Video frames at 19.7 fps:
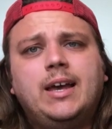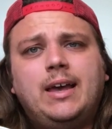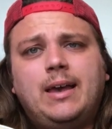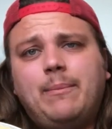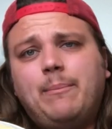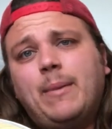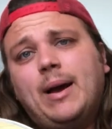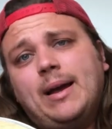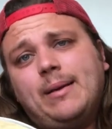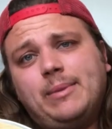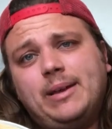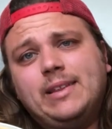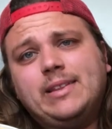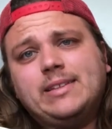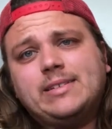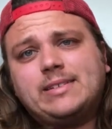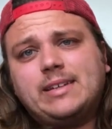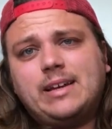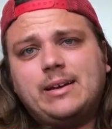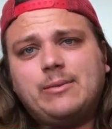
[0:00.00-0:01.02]
It might be
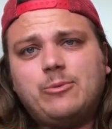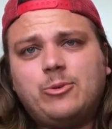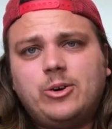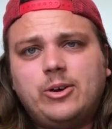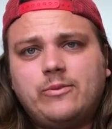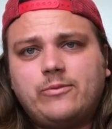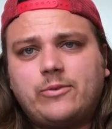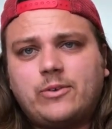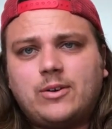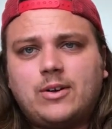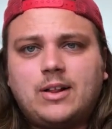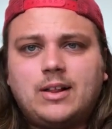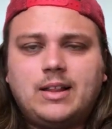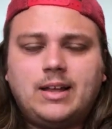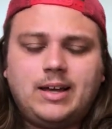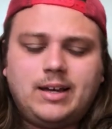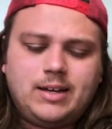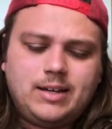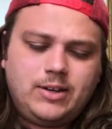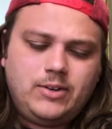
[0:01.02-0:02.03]
the same one for all
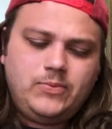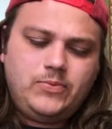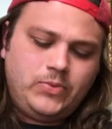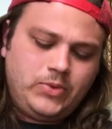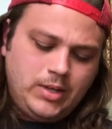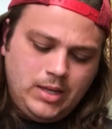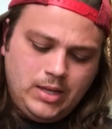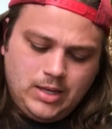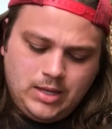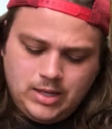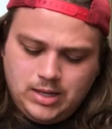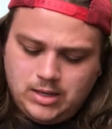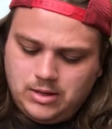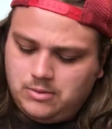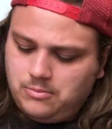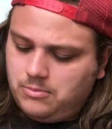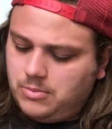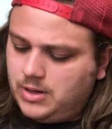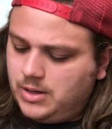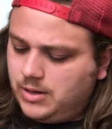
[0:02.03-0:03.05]
I know,
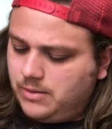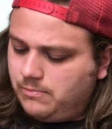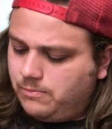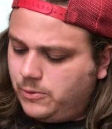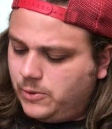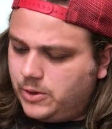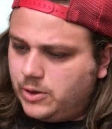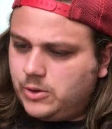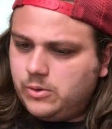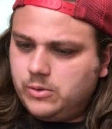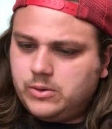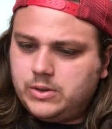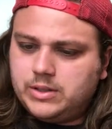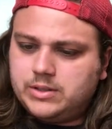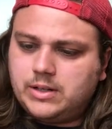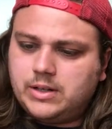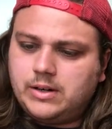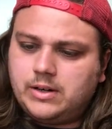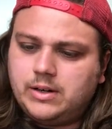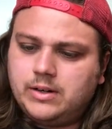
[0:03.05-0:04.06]
but pretty cool
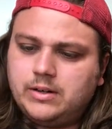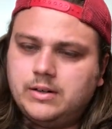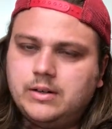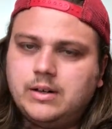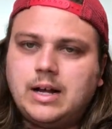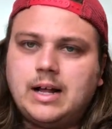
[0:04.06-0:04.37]
guitar.